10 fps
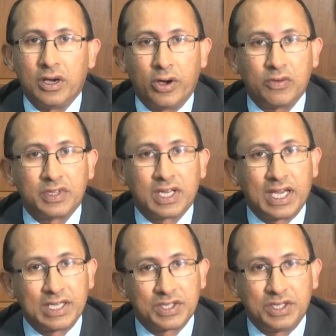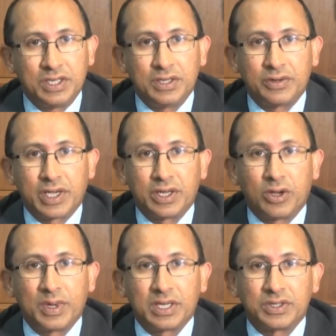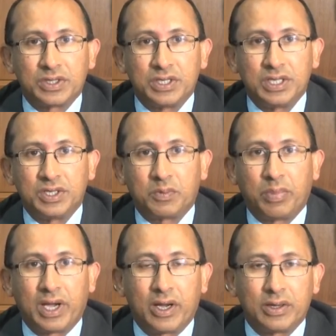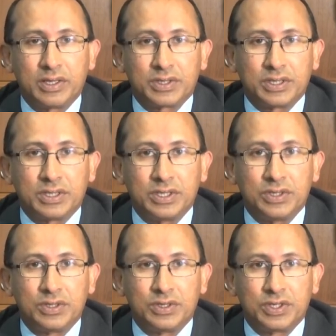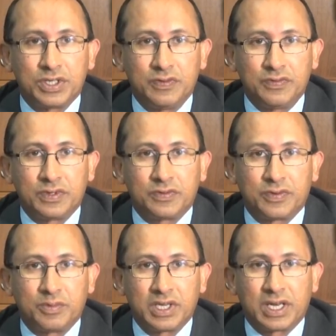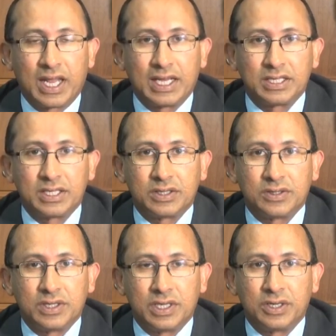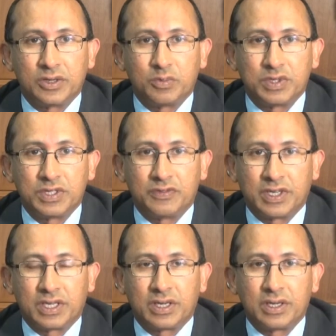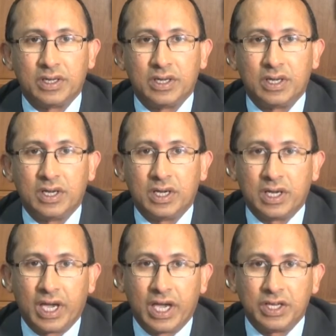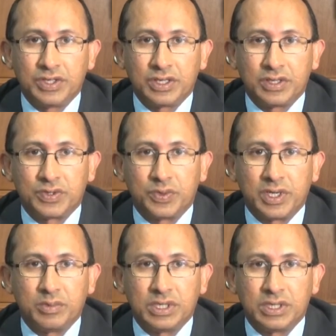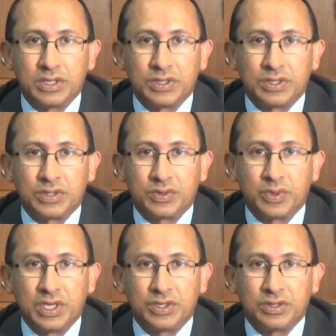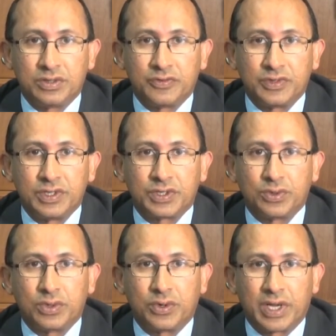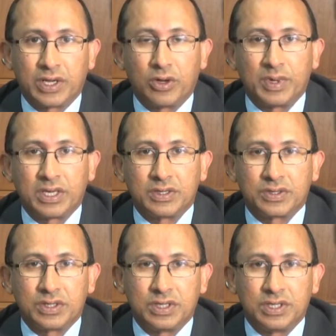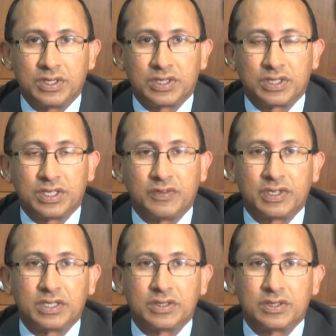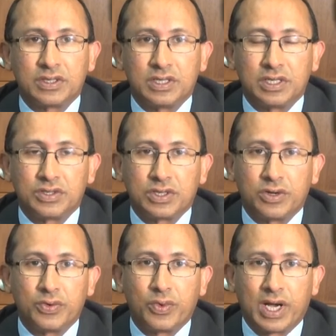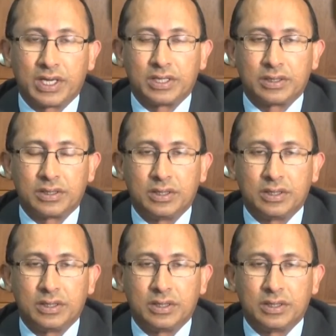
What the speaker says: Over the last year, economic and strategic power has continued to shift from the Atlantic to the Indo-Pacific. Asia has re-emerged as a region of first-order economic and strategic significance in its own right.